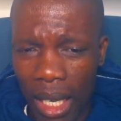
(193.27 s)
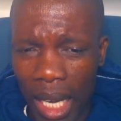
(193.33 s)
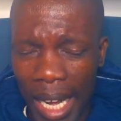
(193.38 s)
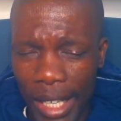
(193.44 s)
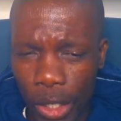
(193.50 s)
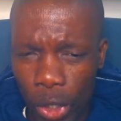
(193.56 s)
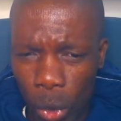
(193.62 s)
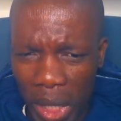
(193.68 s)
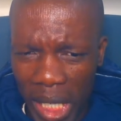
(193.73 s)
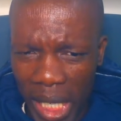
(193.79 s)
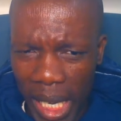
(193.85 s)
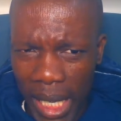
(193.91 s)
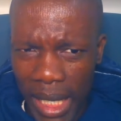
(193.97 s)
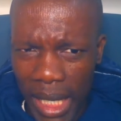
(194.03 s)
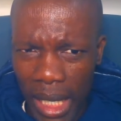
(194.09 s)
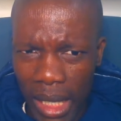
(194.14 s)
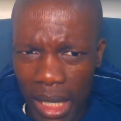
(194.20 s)

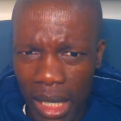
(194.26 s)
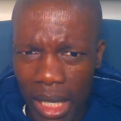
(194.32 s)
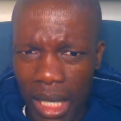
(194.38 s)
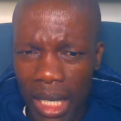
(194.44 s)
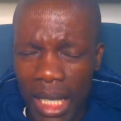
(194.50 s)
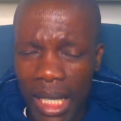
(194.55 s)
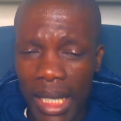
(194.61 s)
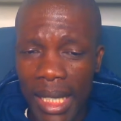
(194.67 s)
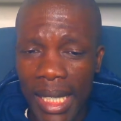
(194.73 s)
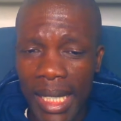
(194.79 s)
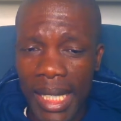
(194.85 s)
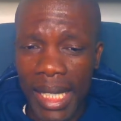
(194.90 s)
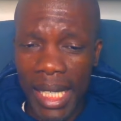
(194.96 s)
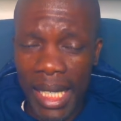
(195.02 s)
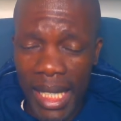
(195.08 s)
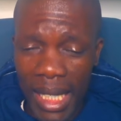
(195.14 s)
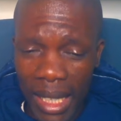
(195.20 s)
adjudicated
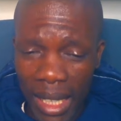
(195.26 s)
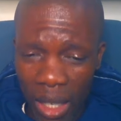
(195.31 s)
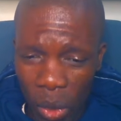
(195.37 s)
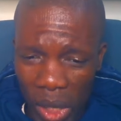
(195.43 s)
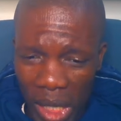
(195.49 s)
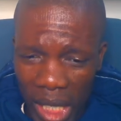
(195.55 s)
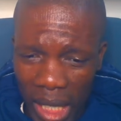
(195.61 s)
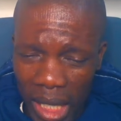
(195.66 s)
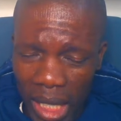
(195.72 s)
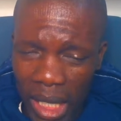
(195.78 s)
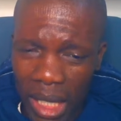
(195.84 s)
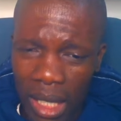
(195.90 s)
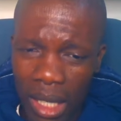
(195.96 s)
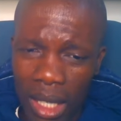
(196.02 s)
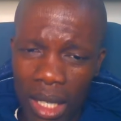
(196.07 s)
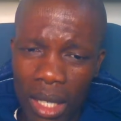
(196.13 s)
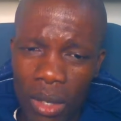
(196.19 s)
60,000
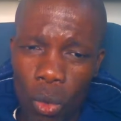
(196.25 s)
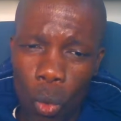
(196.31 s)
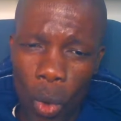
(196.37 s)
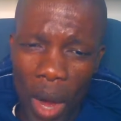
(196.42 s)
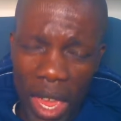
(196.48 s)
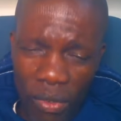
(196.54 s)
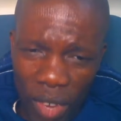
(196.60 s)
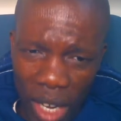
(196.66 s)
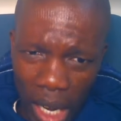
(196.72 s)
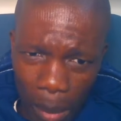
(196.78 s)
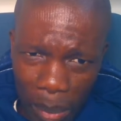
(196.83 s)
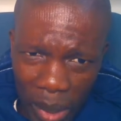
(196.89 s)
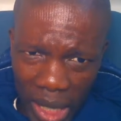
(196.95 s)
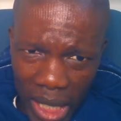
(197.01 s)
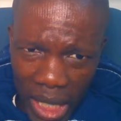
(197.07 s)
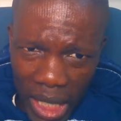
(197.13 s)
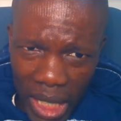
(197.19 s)
waiver
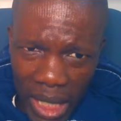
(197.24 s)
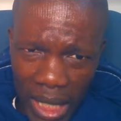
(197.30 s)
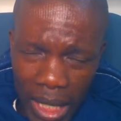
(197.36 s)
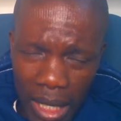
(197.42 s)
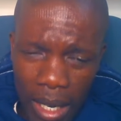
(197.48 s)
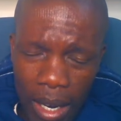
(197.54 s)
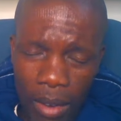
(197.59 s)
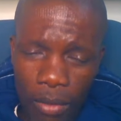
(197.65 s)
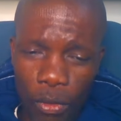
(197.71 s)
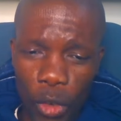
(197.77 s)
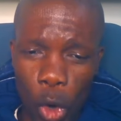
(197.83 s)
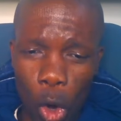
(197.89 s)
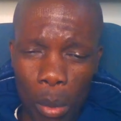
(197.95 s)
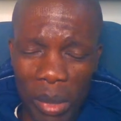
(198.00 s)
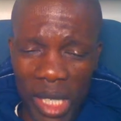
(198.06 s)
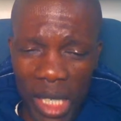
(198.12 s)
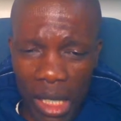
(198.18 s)
applications
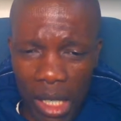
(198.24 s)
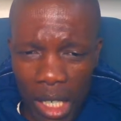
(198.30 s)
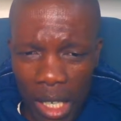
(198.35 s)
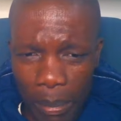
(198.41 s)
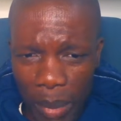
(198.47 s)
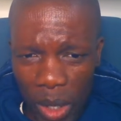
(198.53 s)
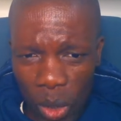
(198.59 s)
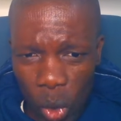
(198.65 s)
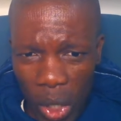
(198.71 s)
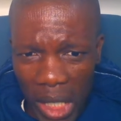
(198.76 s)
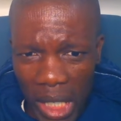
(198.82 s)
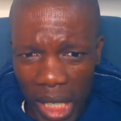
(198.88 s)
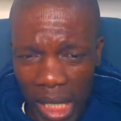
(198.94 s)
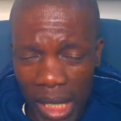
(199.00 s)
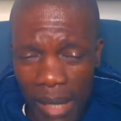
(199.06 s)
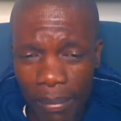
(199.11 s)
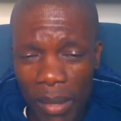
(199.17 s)
from ZEP
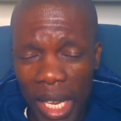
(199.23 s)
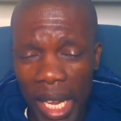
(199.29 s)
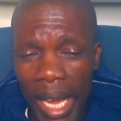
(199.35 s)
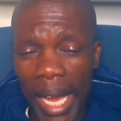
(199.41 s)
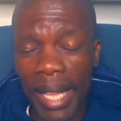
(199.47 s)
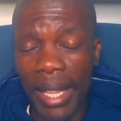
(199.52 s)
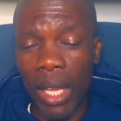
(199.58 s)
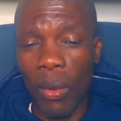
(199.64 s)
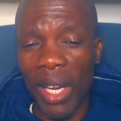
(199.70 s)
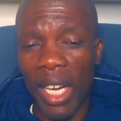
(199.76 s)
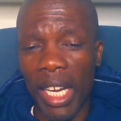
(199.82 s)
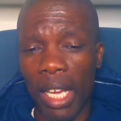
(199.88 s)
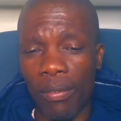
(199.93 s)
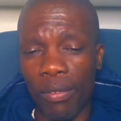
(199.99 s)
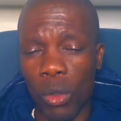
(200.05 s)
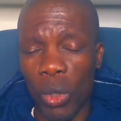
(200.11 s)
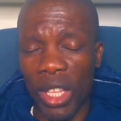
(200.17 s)
holders, and they were
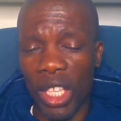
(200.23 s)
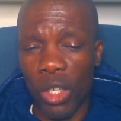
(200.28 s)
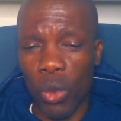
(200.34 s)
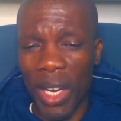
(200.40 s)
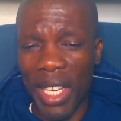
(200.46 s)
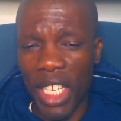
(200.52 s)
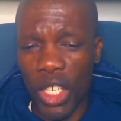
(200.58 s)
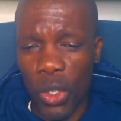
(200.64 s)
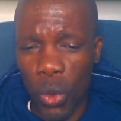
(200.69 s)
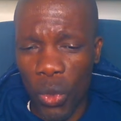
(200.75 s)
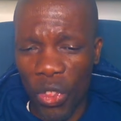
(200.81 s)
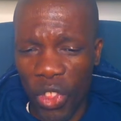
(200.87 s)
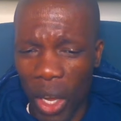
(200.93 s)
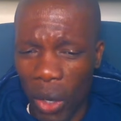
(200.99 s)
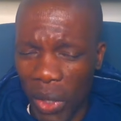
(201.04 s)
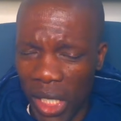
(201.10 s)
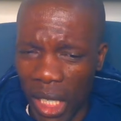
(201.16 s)
left with
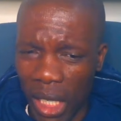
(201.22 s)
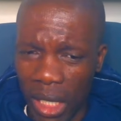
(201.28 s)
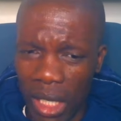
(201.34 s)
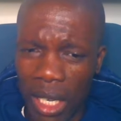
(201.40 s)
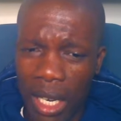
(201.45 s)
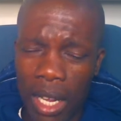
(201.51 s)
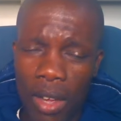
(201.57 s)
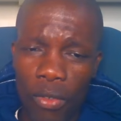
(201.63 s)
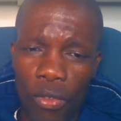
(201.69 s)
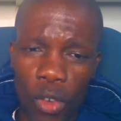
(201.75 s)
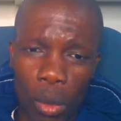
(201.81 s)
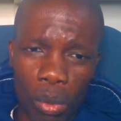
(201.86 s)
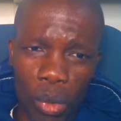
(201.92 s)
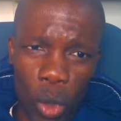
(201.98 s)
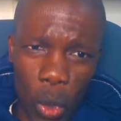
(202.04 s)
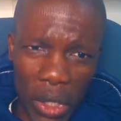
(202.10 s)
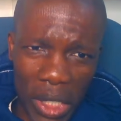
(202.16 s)
22,000
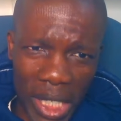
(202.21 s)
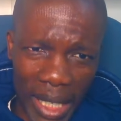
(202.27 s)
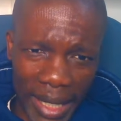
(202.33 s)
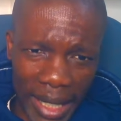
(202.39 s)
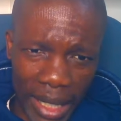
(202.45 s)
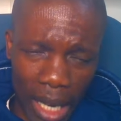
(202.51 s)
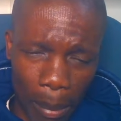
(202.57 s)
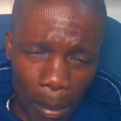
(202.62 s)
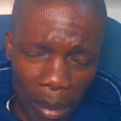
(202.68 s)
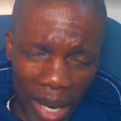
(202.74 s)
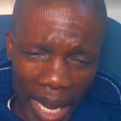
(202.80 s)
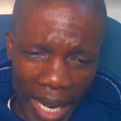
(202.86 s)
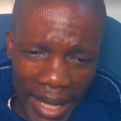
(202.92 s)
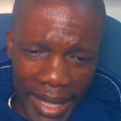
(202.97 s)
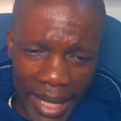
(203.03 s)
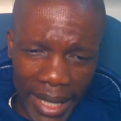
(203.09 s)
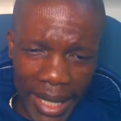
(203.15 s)
from those that had
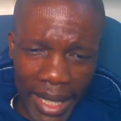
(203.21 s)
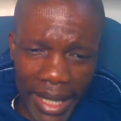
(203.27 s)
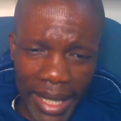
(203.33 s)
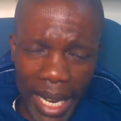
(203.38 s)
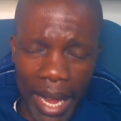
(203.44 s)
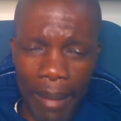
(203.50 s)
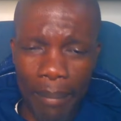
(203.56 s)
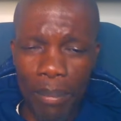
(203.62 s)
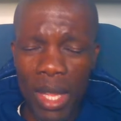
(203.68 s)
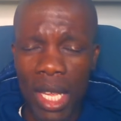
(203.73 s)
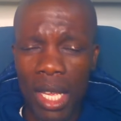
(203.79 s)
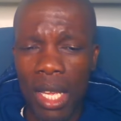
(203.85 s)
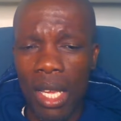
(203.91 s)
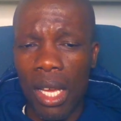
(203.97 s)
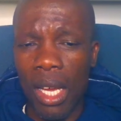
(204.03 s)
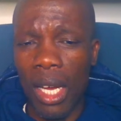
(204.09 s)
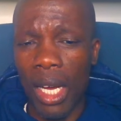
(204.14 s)
applied at the time
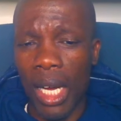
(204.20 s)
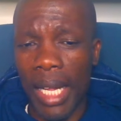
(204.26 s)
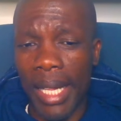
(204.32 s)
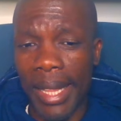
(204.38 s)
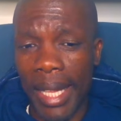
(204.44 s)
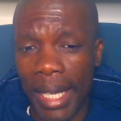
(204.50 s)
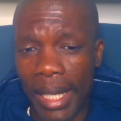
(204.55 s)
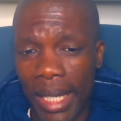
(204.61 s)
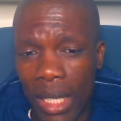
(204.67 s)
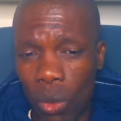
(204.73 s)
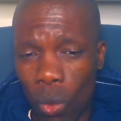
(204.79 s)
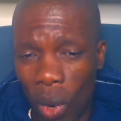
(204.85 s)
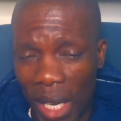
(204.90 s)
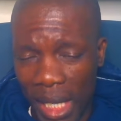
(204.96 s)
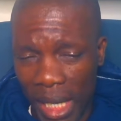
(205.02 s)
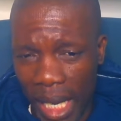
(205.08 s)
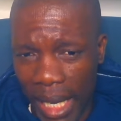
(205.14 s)
that
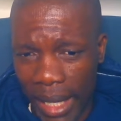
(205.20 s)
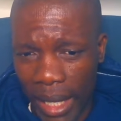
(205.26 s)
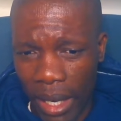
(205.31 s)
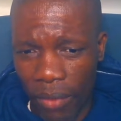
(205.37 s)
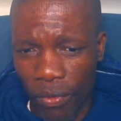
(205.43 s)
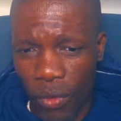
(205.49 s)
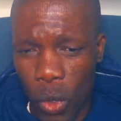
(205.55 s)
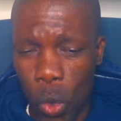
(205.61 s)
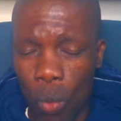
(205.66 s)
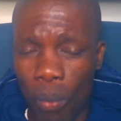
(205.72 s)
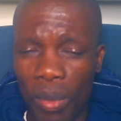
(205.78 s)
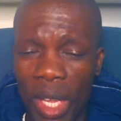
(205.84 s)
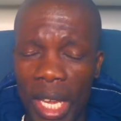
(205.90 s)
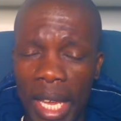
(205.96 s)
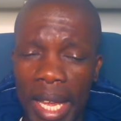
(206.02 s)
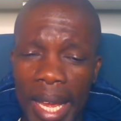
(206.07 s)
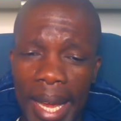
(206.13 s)
was under review.
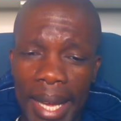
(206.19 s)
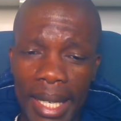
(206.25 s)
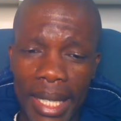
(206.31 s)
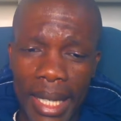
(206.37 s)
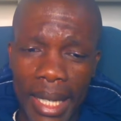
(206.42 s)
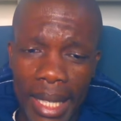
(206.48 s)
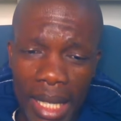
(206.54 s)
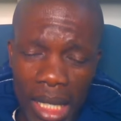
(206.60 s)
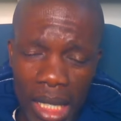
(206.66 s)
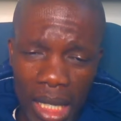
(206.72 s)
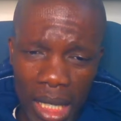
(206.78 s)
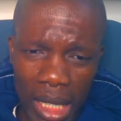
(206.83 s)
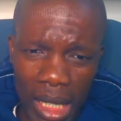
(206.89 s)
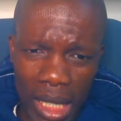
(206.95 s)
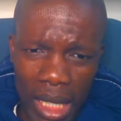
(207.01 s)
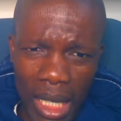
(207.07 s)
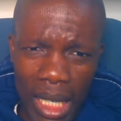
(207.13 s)
And this
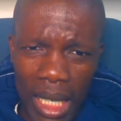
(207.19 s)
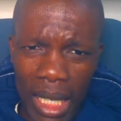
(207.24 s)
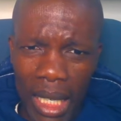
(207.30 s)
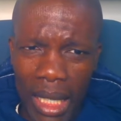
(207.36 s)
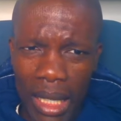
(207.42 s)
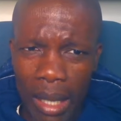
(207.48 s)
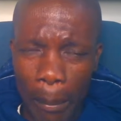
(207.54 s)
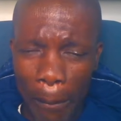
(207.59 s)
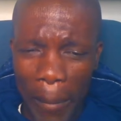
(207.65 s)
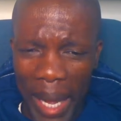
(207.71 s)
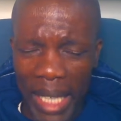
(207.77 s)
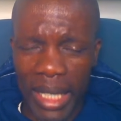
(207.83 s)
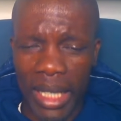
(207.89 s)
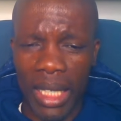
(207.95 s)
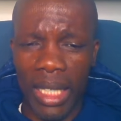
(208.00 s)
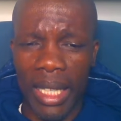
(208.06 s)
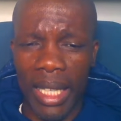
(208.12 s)
is the
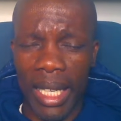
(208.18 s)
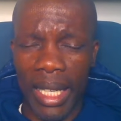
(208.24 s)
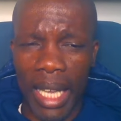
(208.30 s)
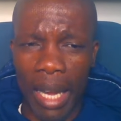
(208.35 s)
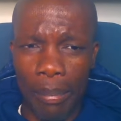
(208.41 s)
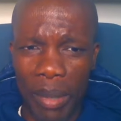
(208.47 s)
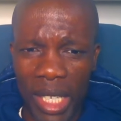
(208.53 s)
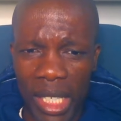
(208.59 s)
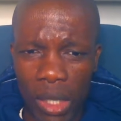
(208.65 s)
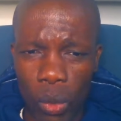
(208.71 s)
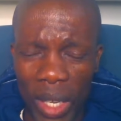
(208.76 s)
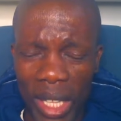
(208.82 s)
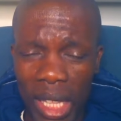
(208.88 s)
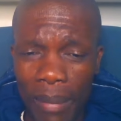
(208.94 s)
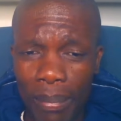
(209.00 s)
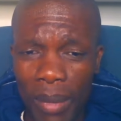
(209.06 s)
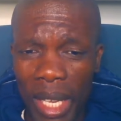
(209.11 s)
batch that they are busy
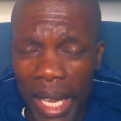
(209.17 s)
with.